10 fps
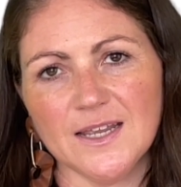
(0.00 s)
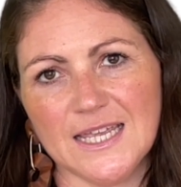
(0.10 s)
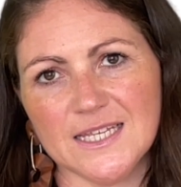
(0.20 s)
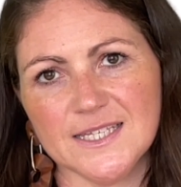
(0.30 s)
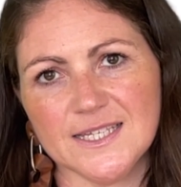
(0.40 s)

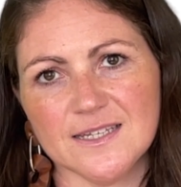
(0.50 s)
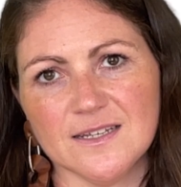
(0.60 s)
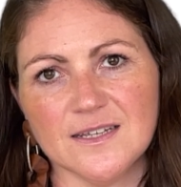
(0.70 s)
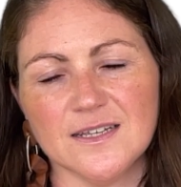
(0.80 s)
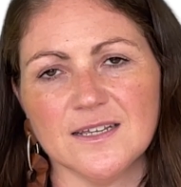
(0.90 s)
is
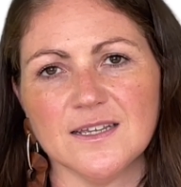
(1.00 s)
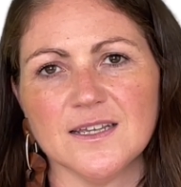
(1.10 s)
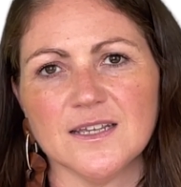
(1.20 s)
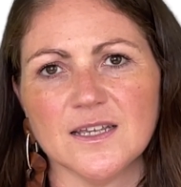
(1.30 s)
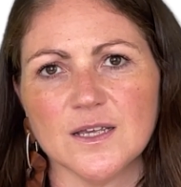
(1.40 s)

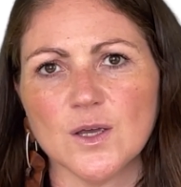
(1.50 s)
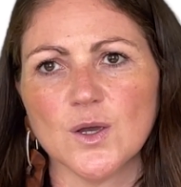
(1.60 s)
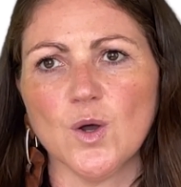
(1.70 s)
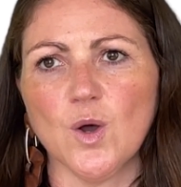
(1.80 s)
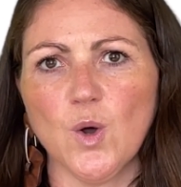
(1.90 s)

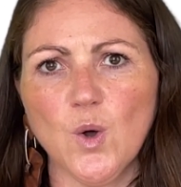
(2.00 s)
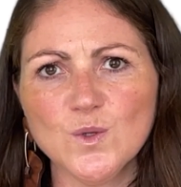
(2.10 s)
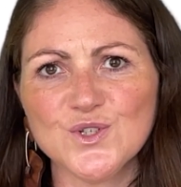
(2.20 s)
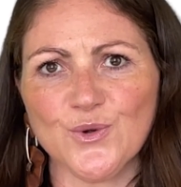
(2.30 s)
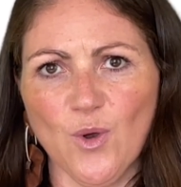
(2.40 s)

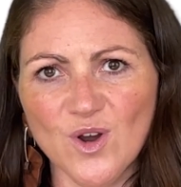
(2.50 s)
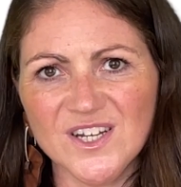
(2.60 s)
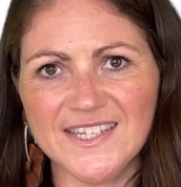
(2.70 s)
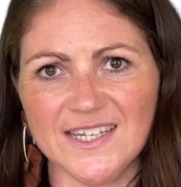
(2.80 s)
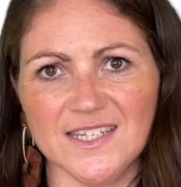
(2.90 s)
hold your
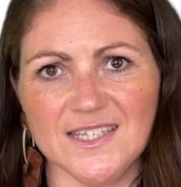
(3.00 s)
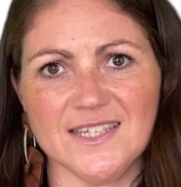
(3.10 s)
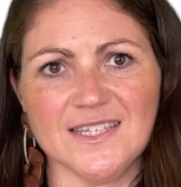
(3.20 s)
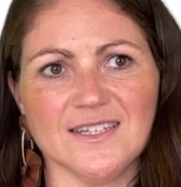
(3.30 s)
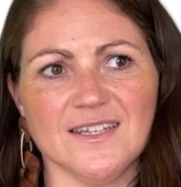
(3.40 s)
horses.